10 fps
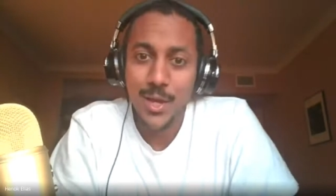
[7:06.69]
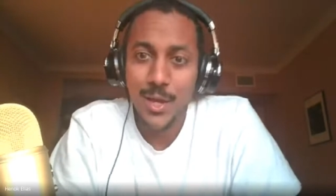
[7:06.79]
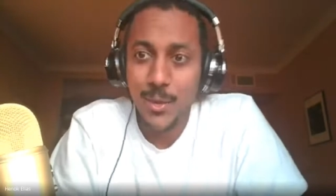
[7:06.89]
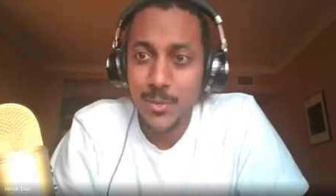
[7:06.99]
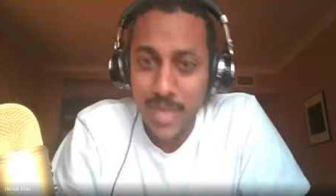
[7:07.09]

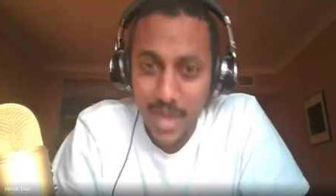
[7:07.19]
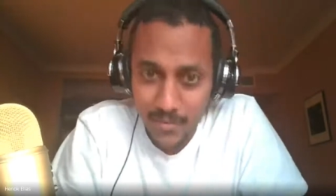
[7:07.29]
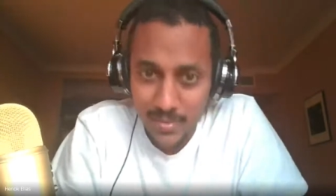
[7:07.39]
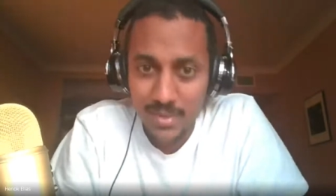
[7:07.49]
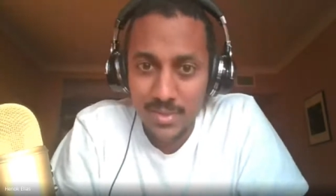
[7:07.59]
who's
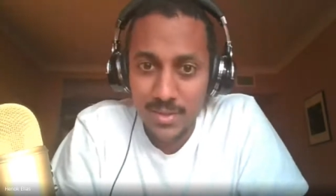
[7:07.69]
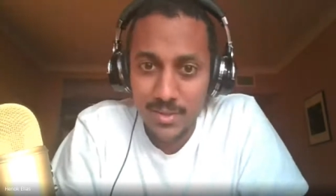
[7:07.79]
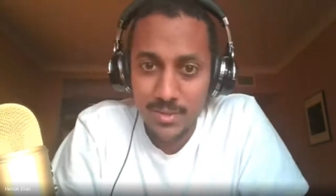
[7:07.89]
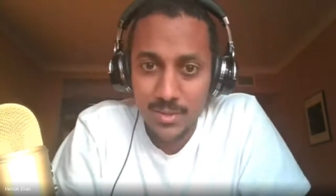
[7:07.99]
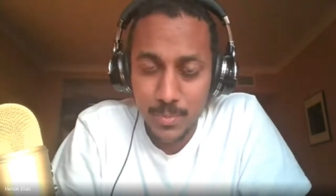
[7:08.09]
having
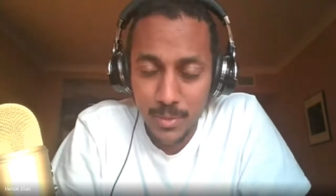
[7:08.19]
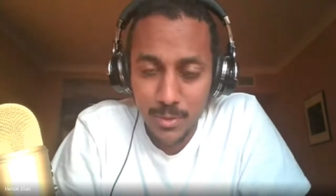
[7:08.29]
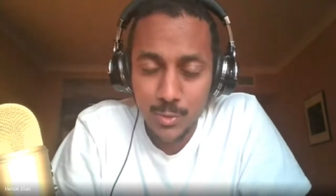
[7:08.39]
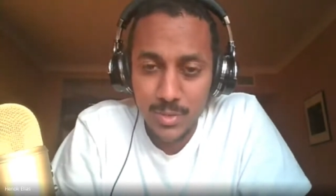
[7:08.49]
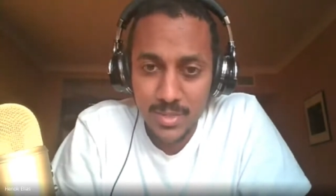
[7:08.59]
their
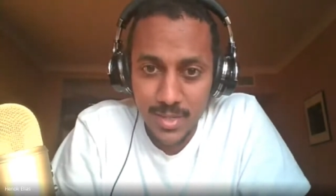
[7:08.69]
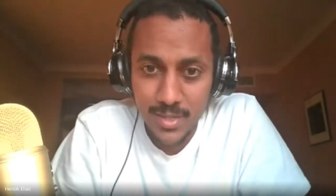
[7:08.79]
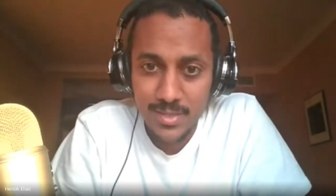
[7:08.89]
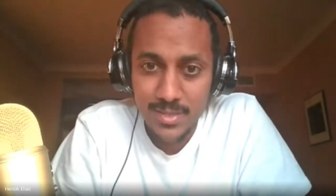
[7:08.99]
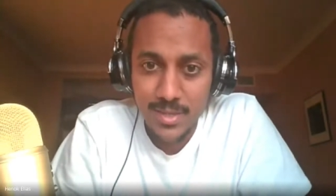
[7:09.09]
spiritual
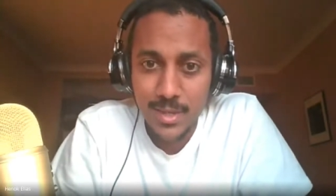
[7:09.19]
sons